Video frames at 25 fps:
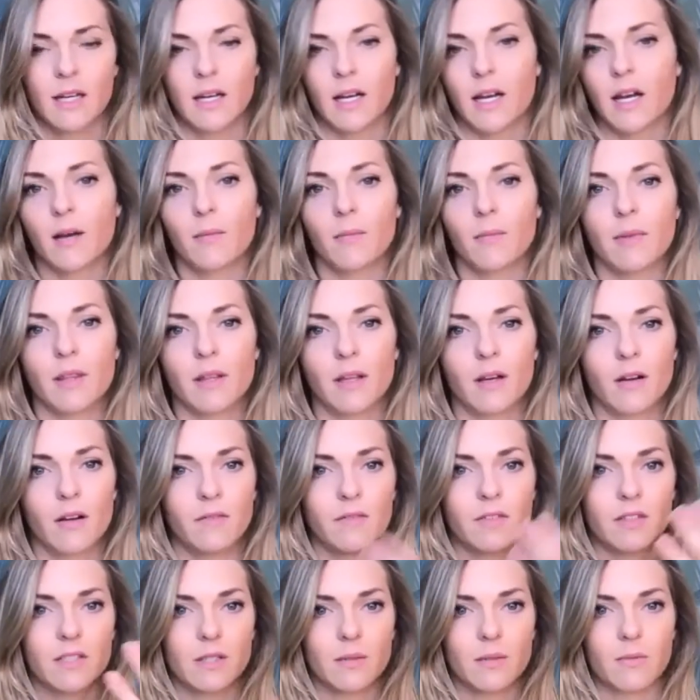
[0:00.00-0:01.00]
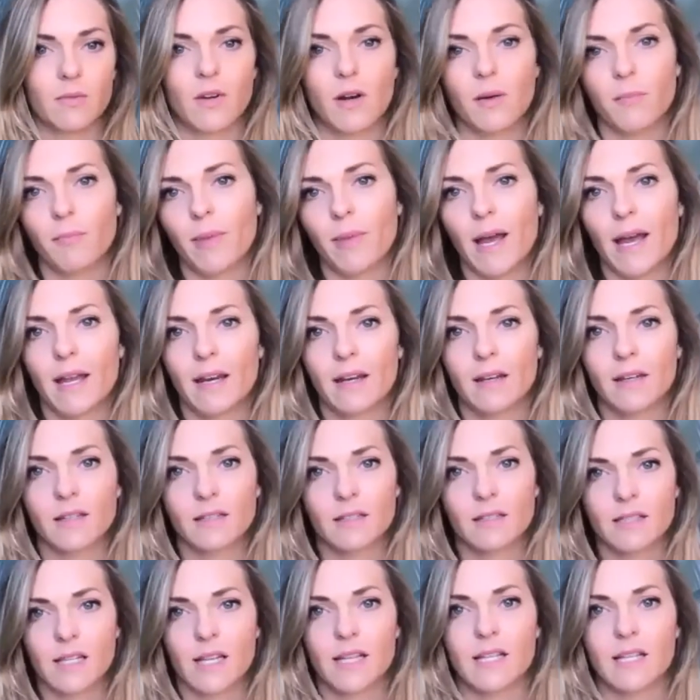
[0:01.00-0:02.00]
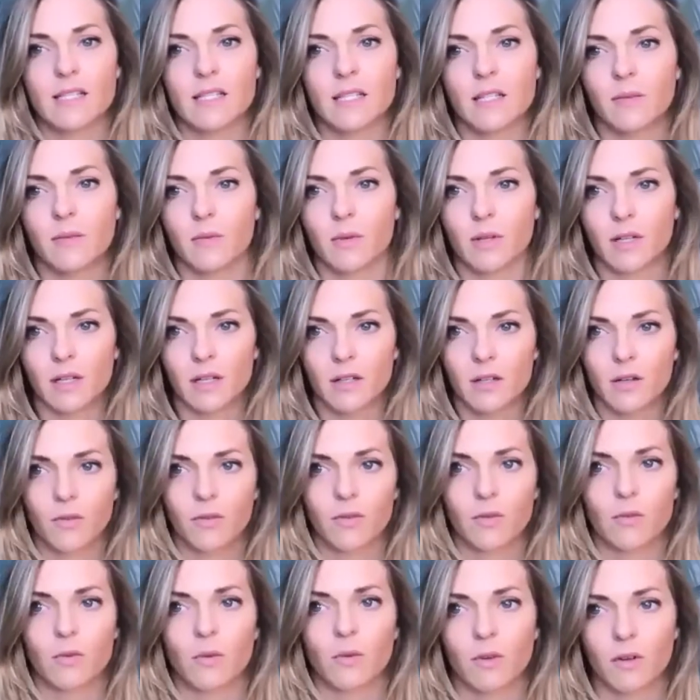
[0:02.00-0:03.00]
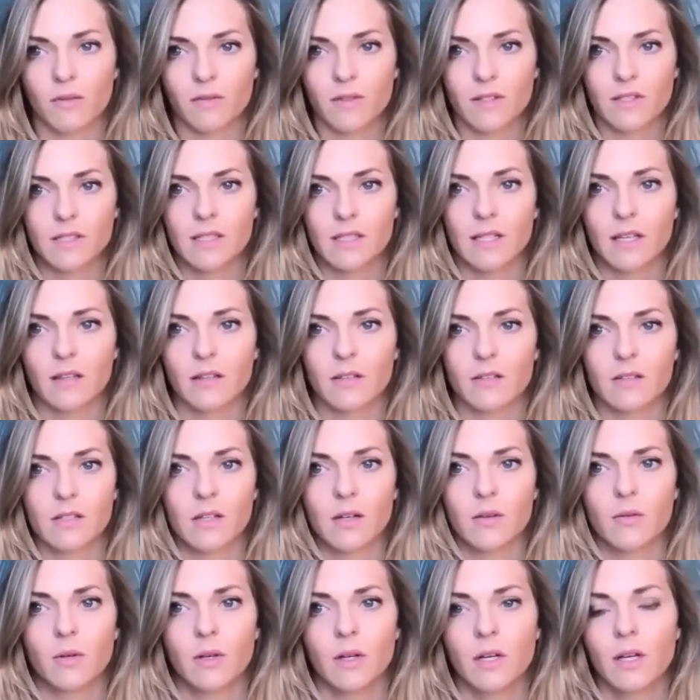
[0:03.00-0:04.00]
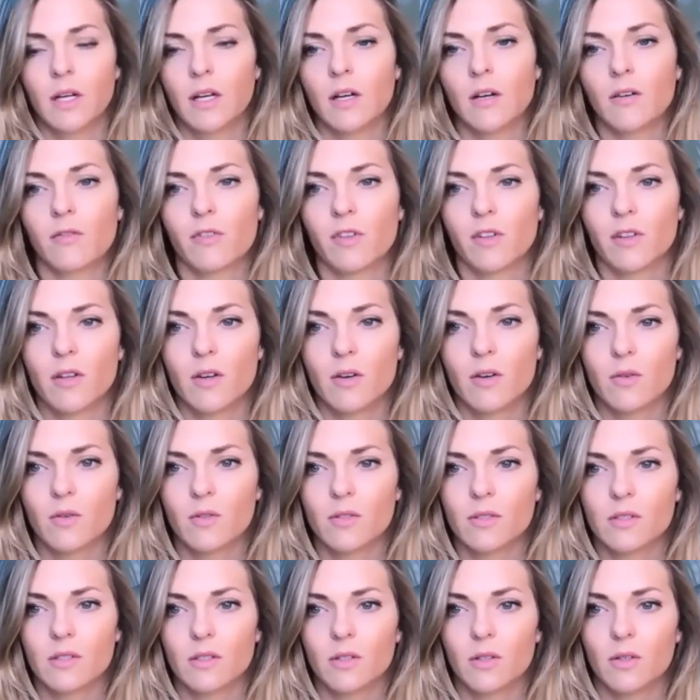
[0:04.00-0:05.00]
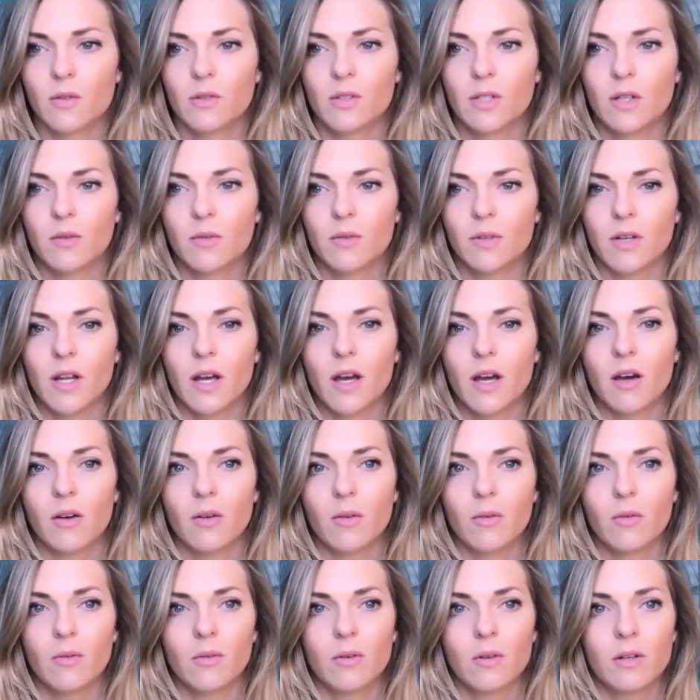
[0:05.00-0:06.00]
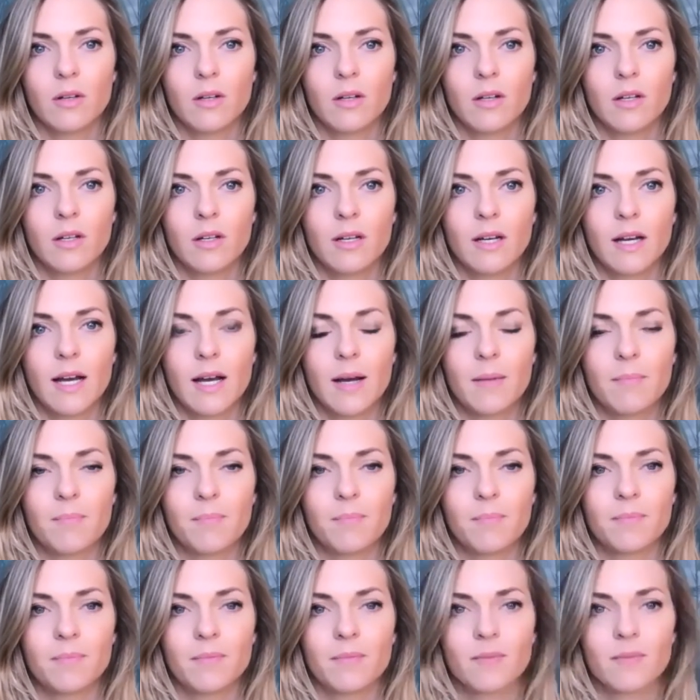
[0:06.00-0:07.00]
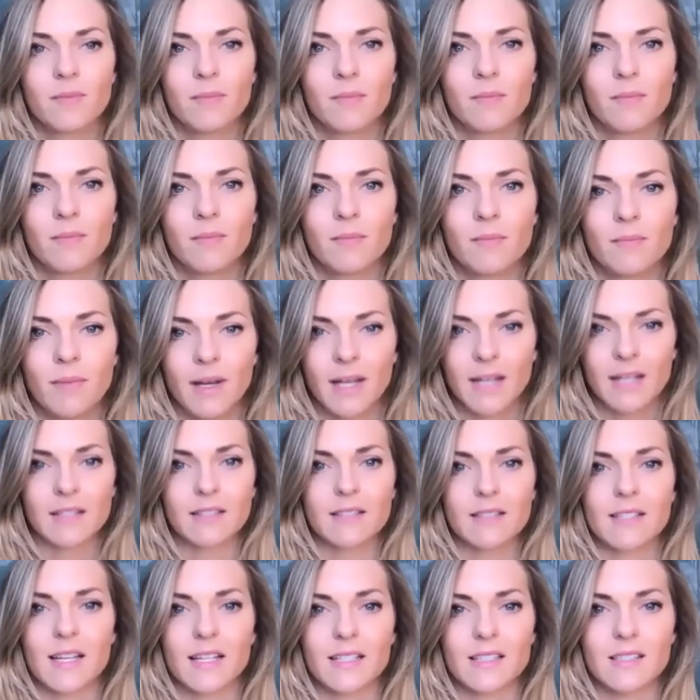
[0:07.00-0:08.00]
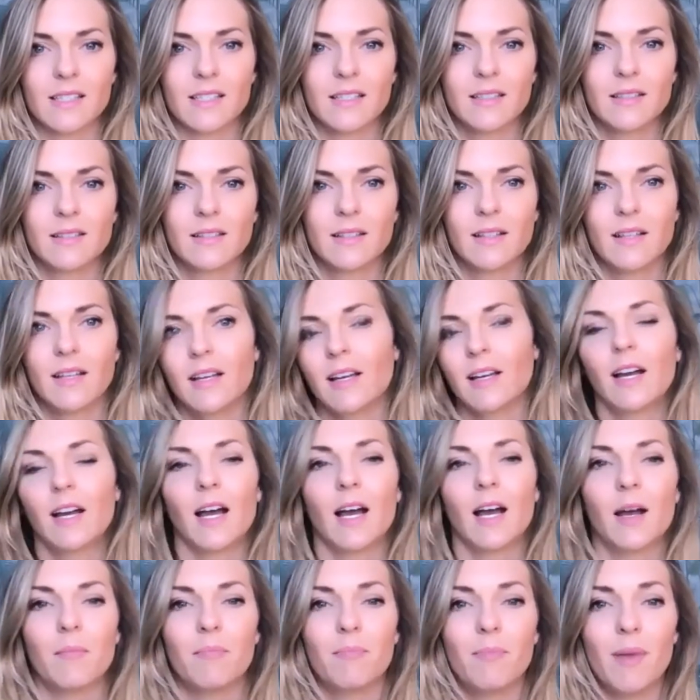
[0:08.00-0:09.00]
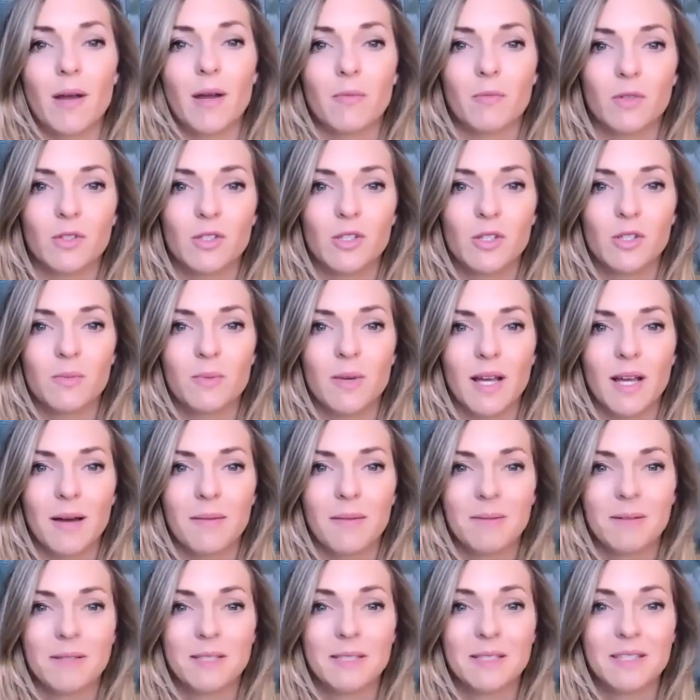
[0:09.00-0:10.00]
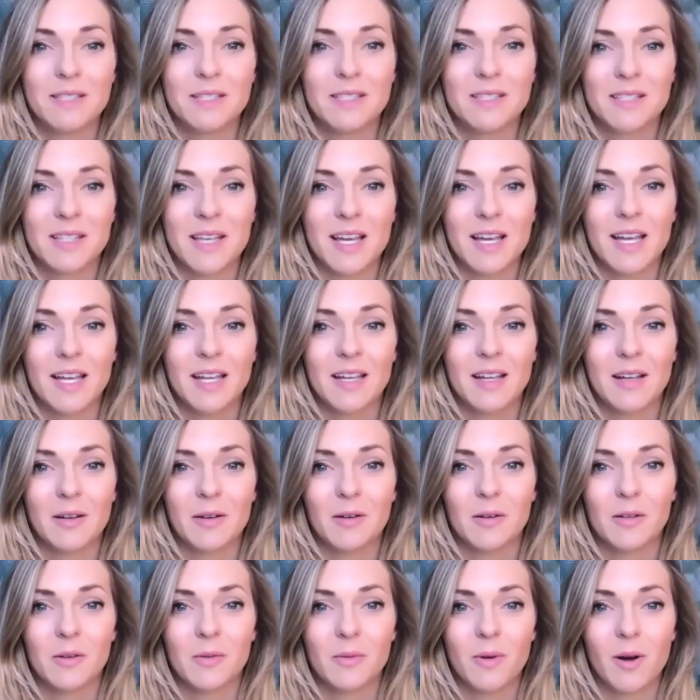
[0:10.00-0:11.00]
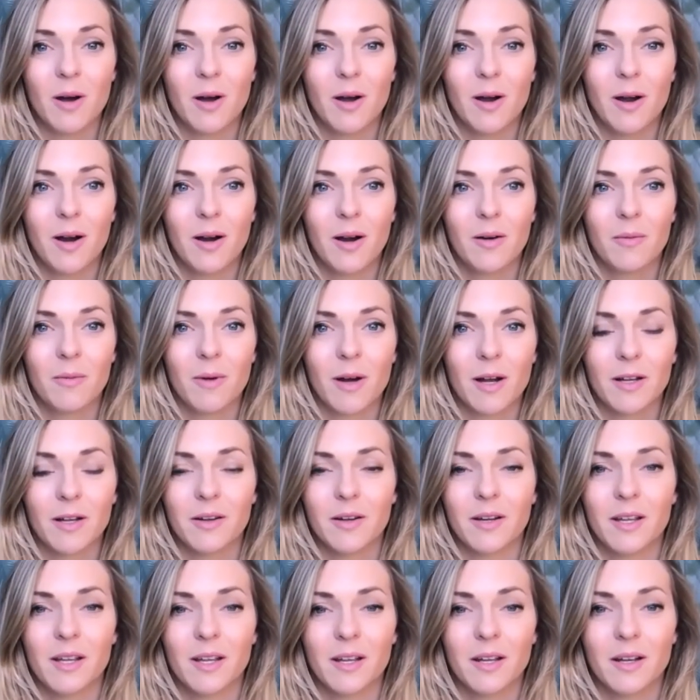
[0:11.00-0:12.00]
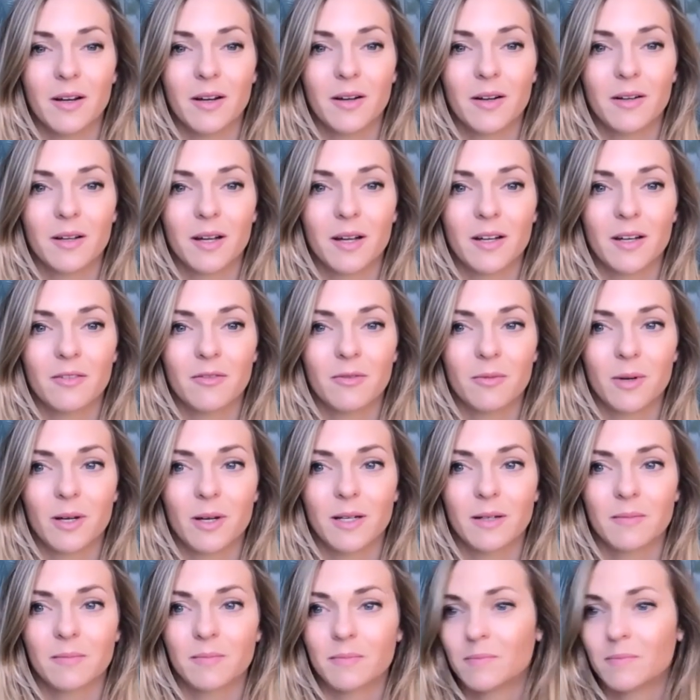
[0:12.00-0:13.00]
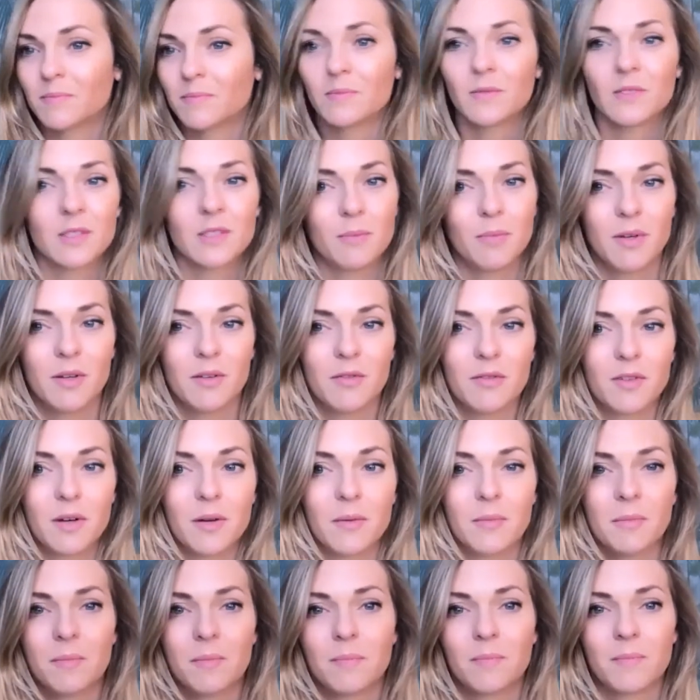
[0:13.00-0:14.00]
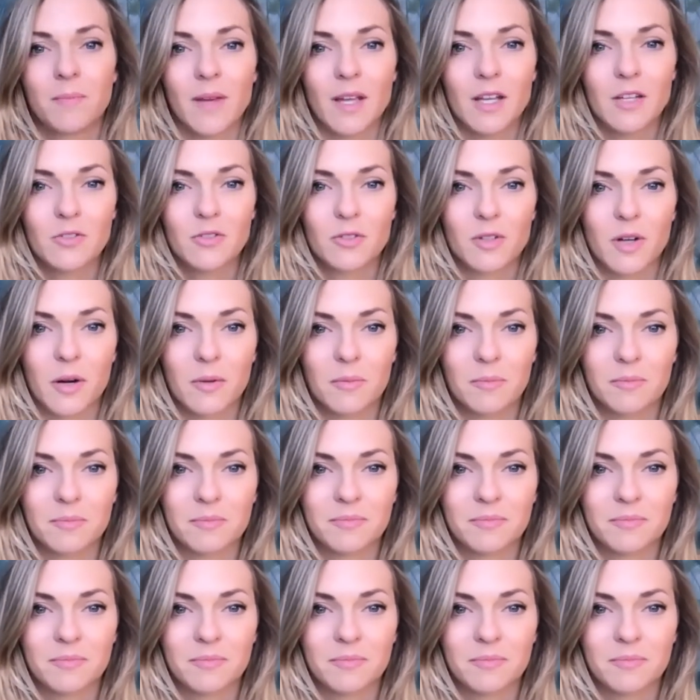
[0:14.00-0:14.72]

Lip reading: And then obviously we've got Ben and Stacey, and we're going to go through all of this together. So for those who don't know, Ben and Stacey, Ben, would you be happy to just say who you are, why you're here, kind of what, it's a bit of a intro.